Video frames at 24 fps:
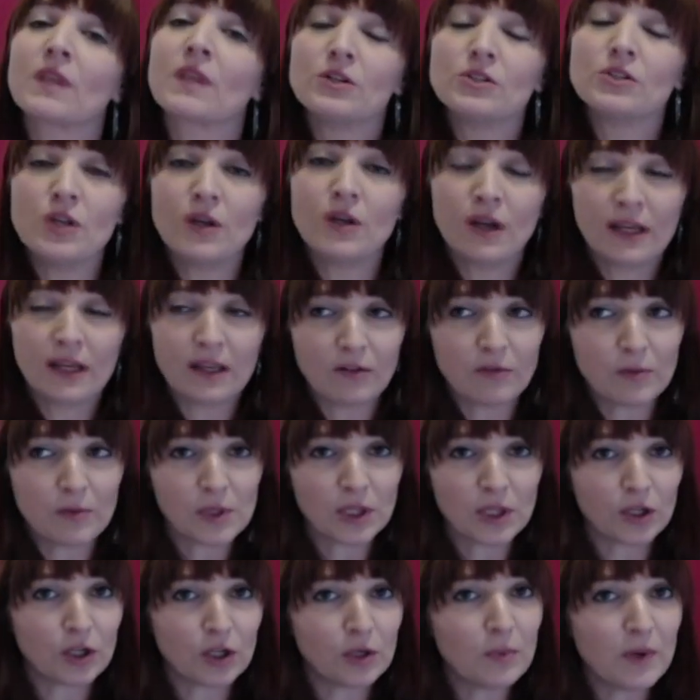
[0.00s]
So I give them a
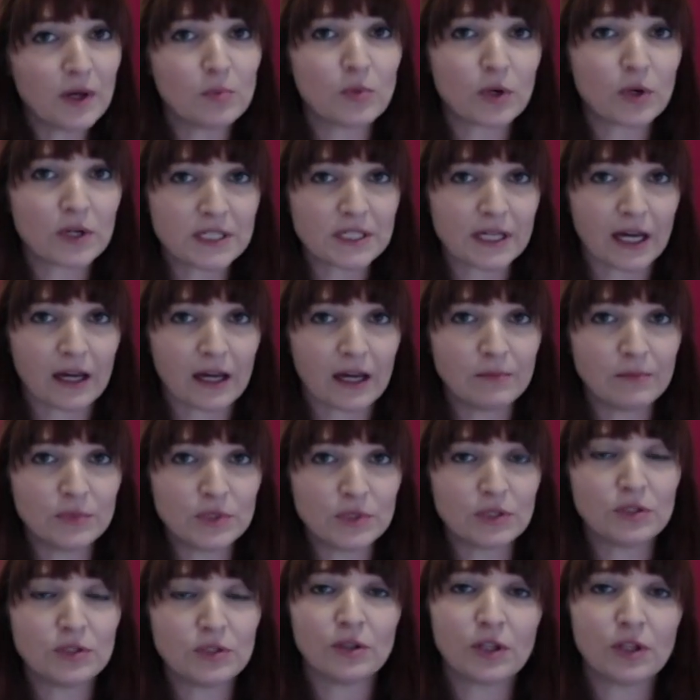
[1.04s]
little bit more time
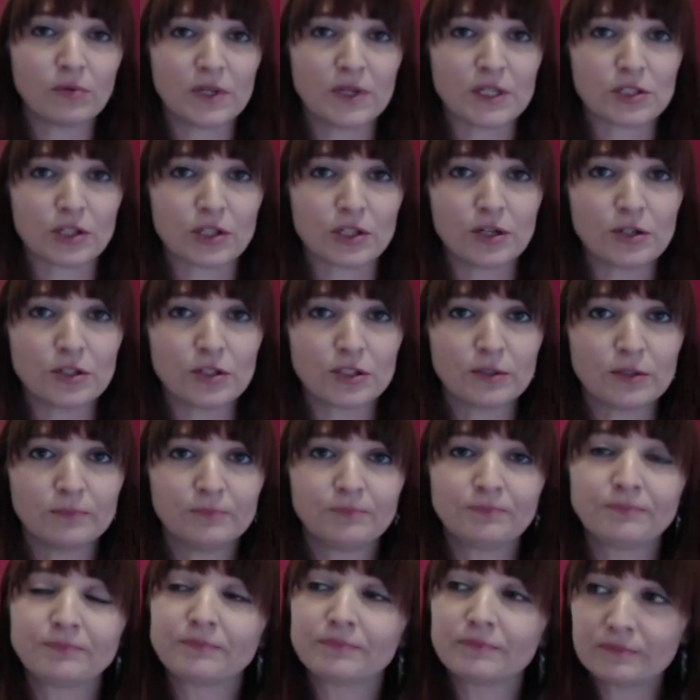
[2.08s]
to do their research.
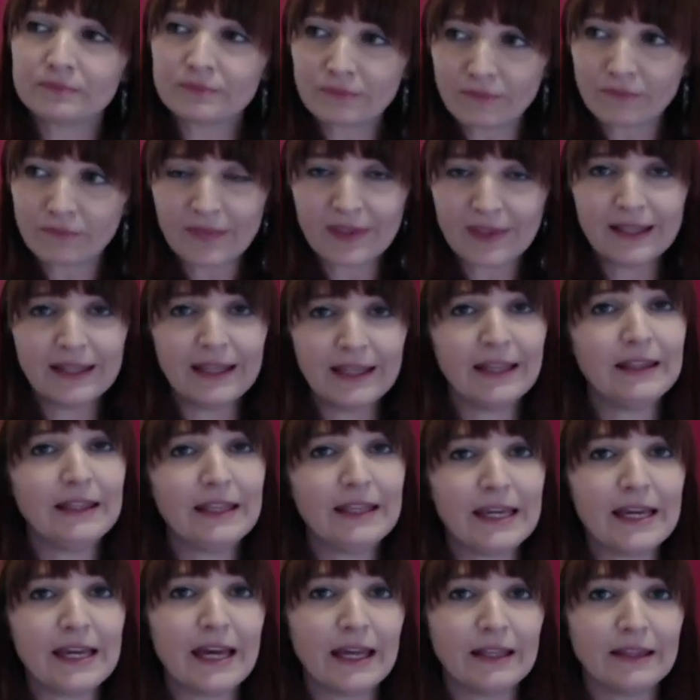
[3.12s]
In
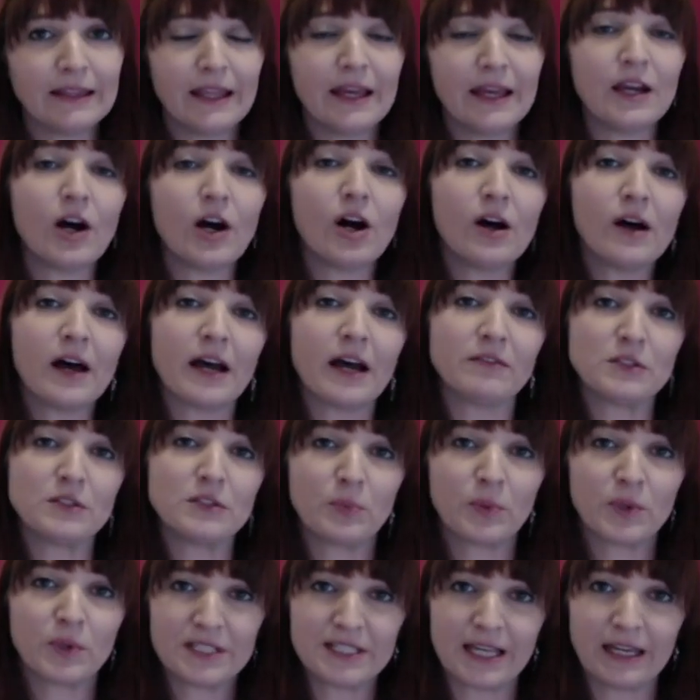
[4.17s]
the end, they all have to
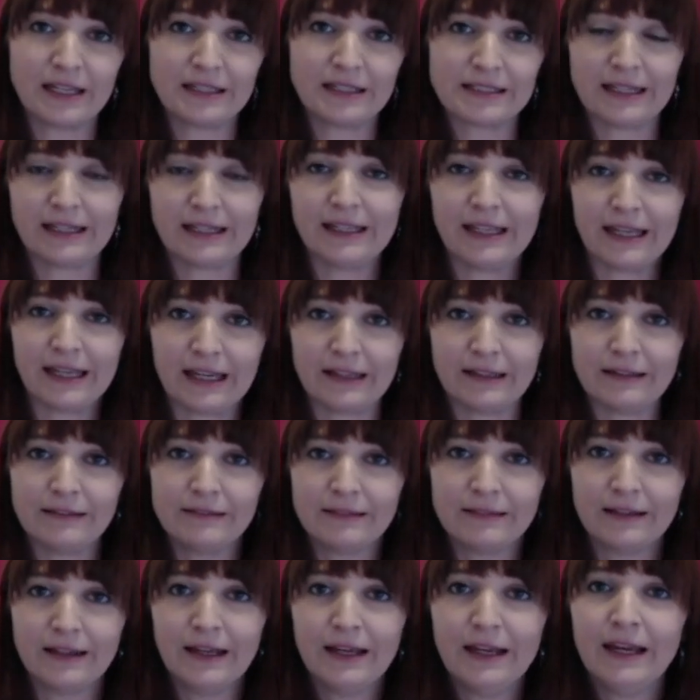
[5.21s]
present again.
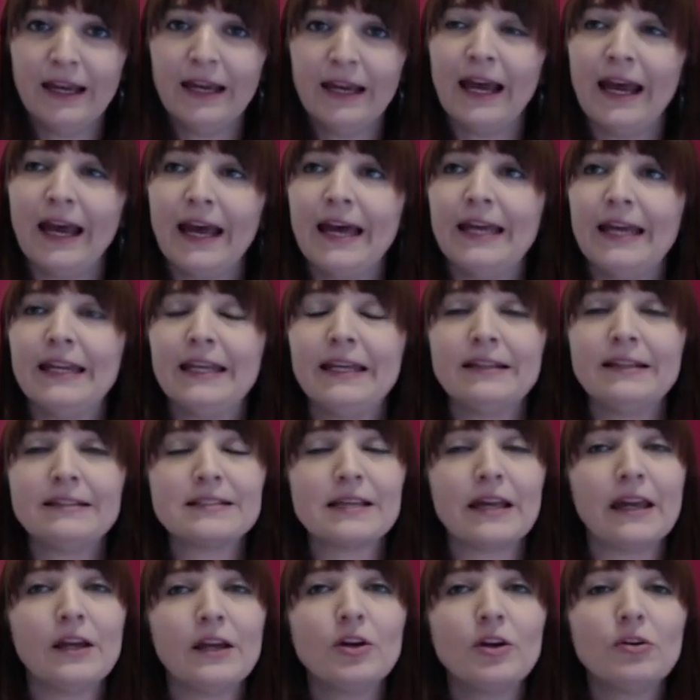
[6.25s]
And it's
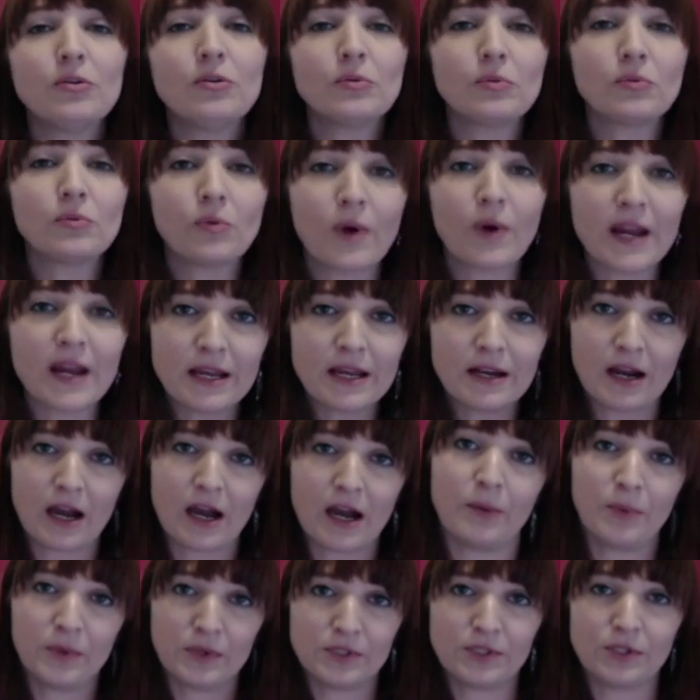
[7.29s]
a great
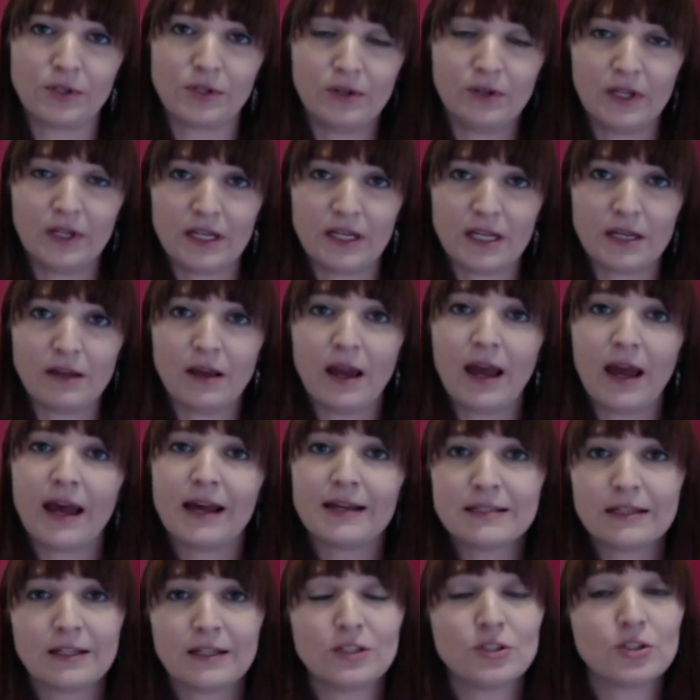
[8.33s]
opportunity
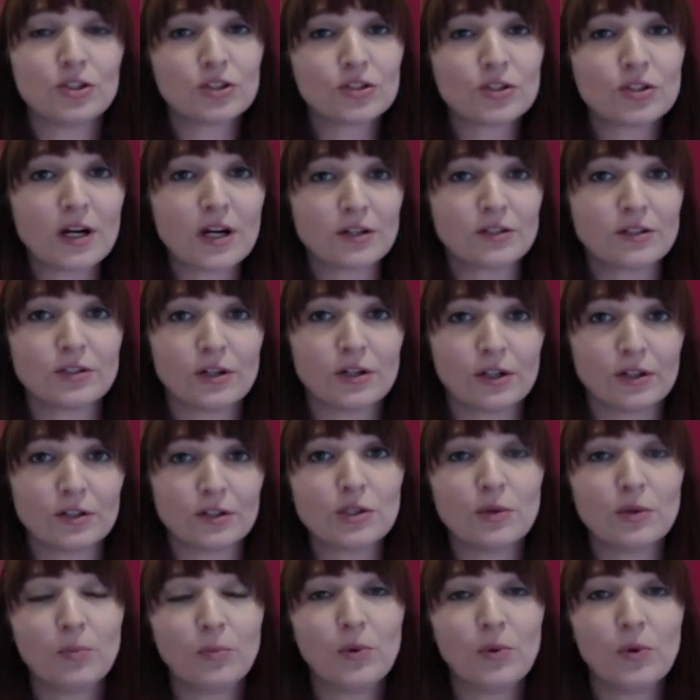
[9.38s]
as an instructor
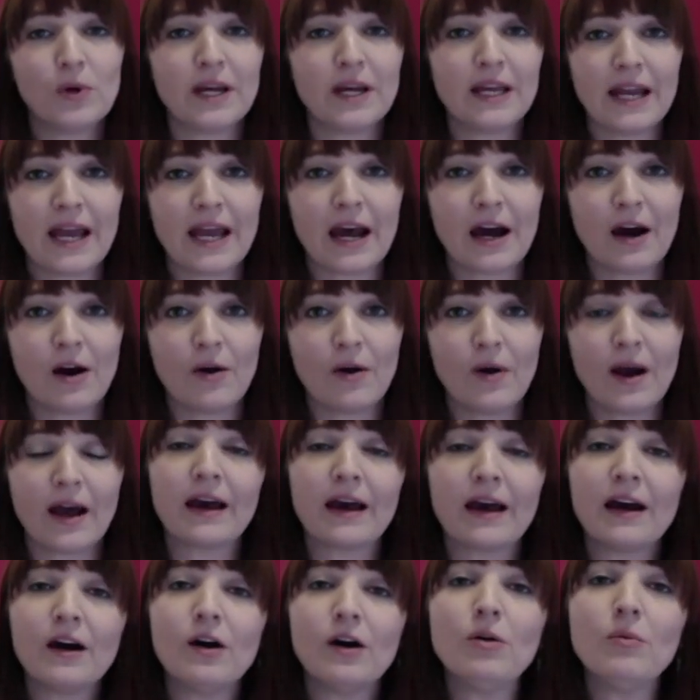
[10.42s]
to point out
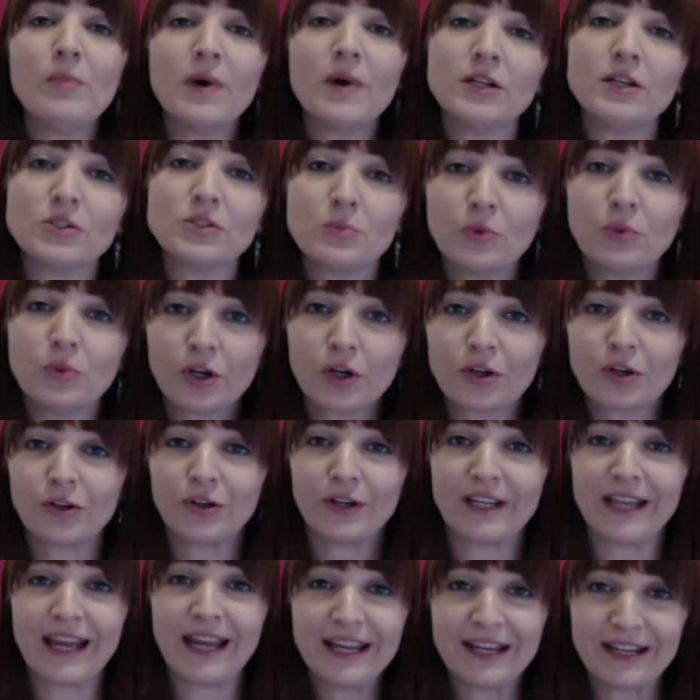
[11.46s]
how much more
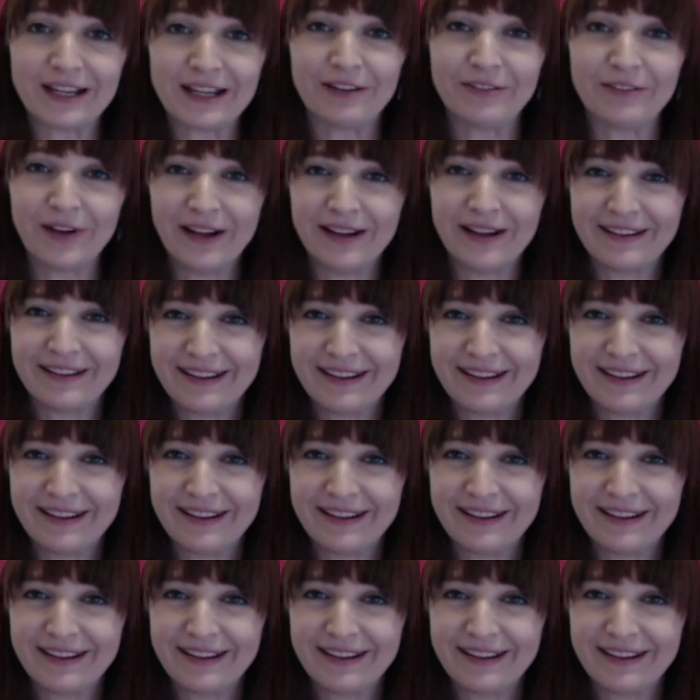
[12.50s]
creative